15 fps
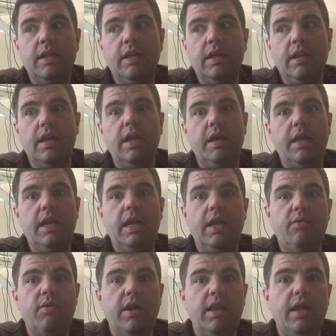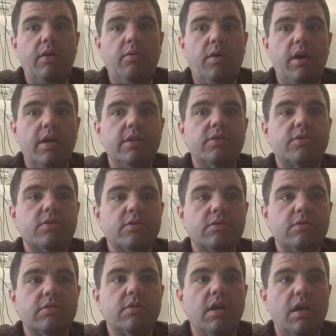It really was
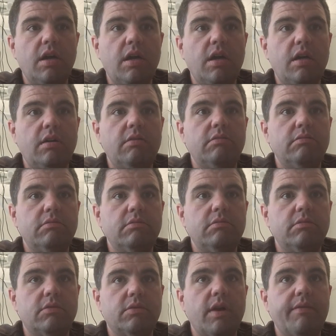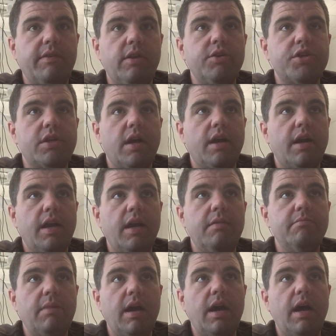revolutionary
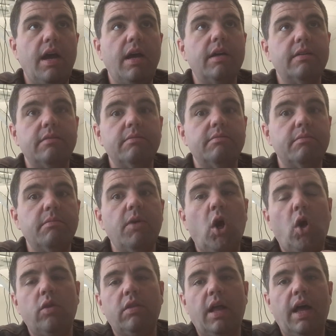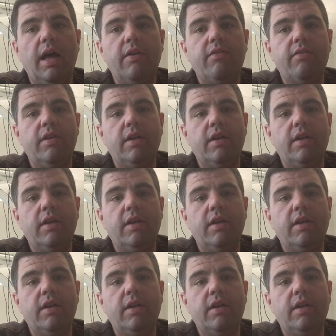in my own life.